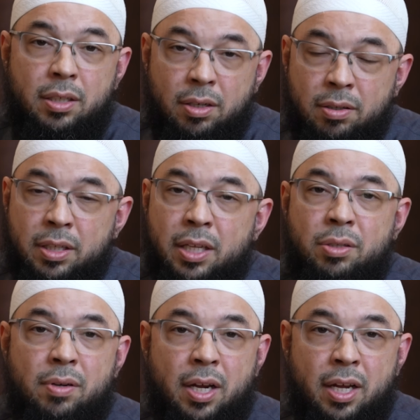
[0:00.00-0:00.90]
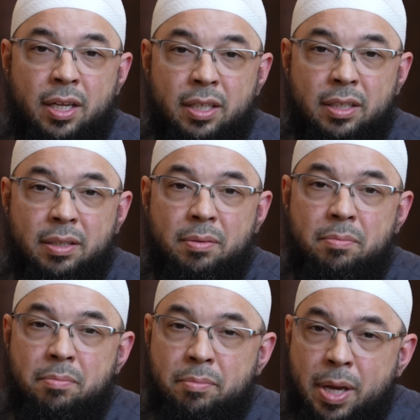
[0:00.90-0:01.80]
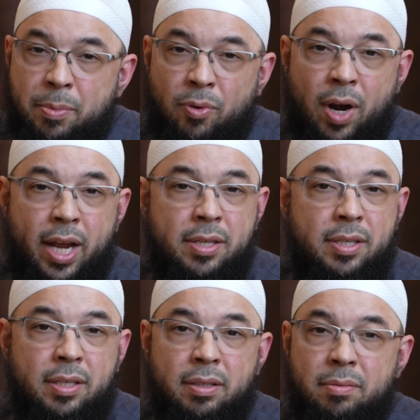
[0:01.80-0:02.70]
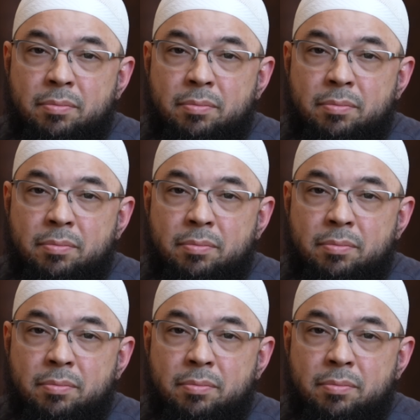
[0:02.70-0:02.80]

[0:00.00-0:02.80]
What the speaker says: Learn that dua, memorize it,